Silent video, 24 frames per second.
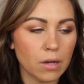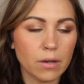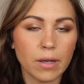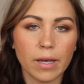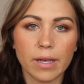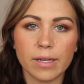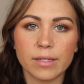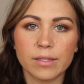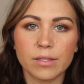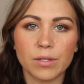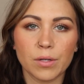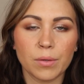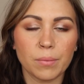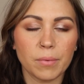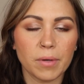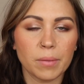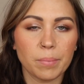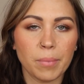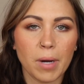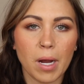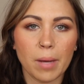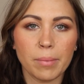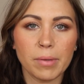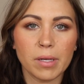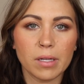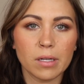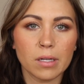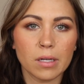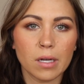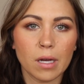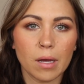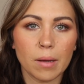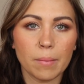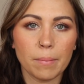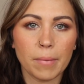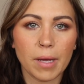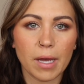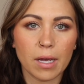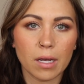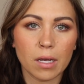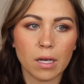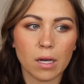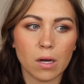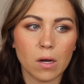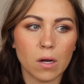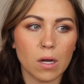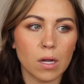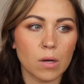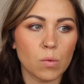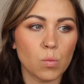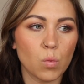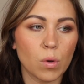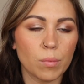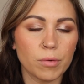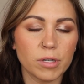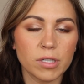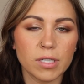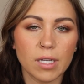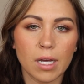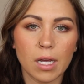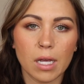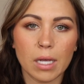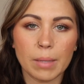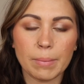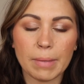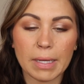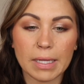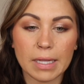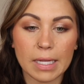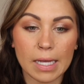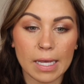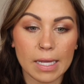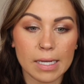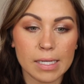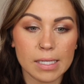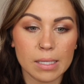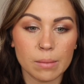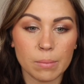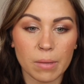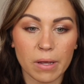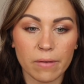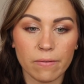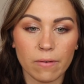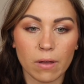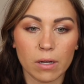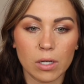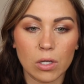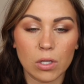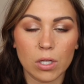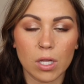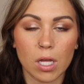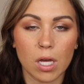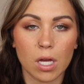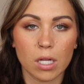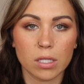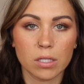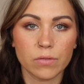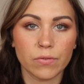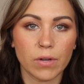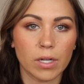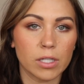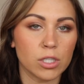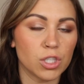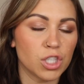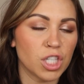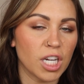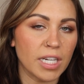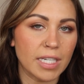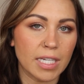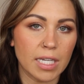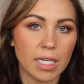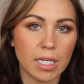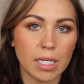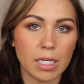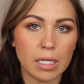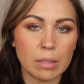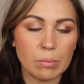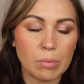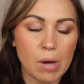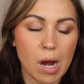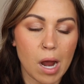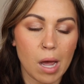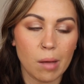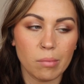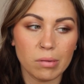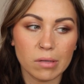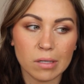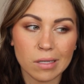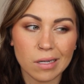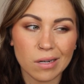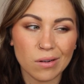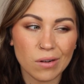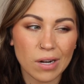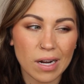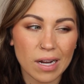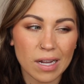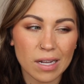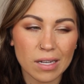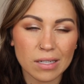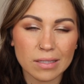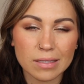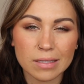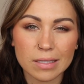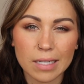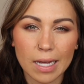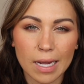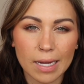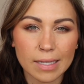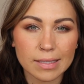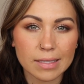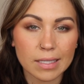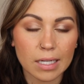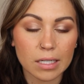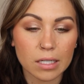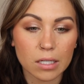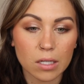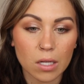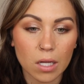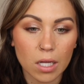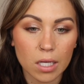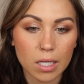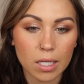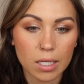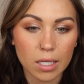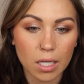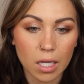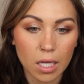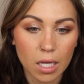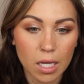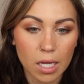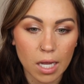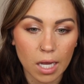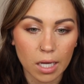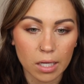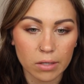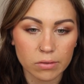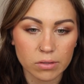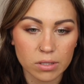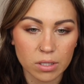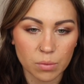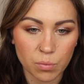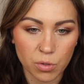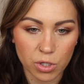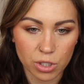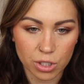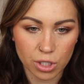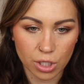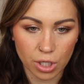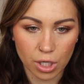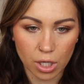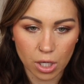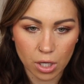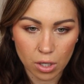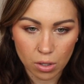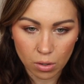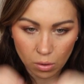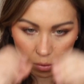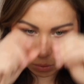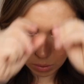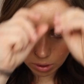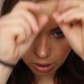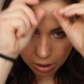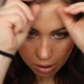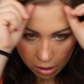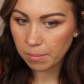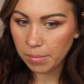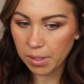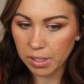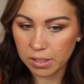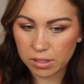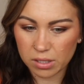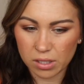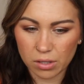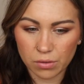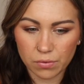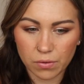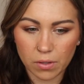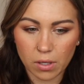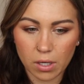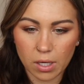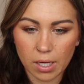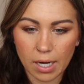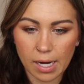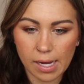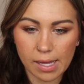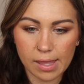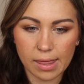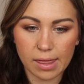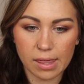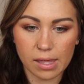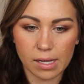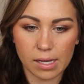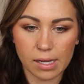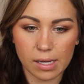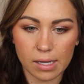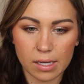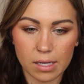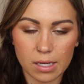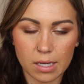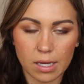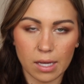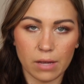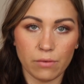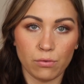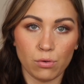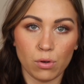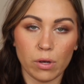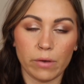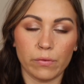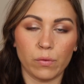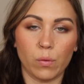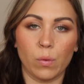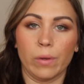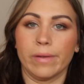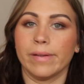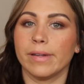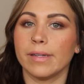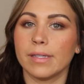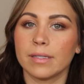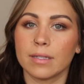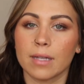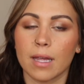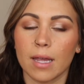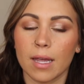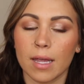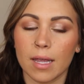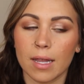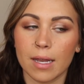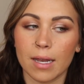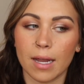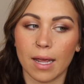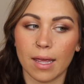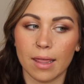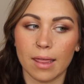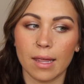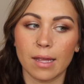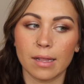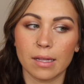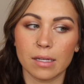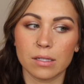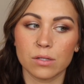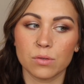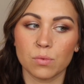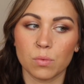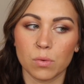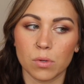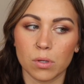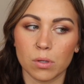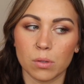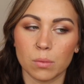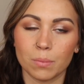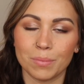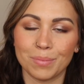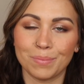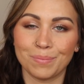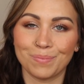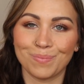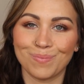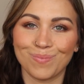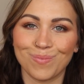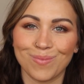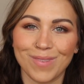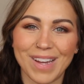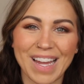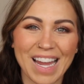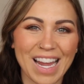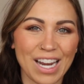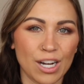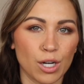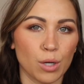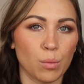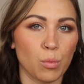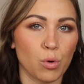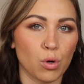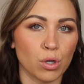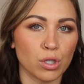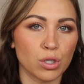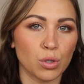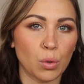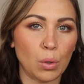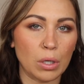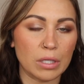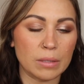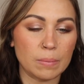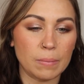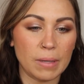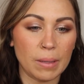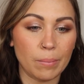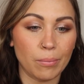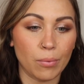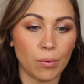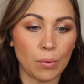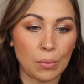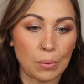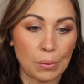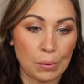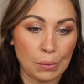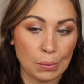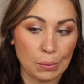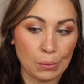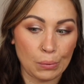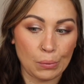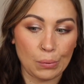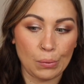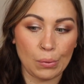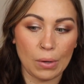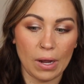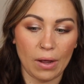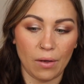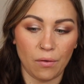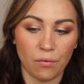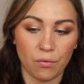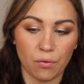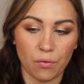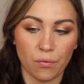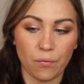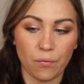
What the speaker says: Okay, so I'm probably going to come back on one more time at the end to give my final thoughts, final check-in, probably around 9, 10 o'clock at night. I have somewhere to go. But so far, I think if you have oily skin, I think this will cater more towards people who have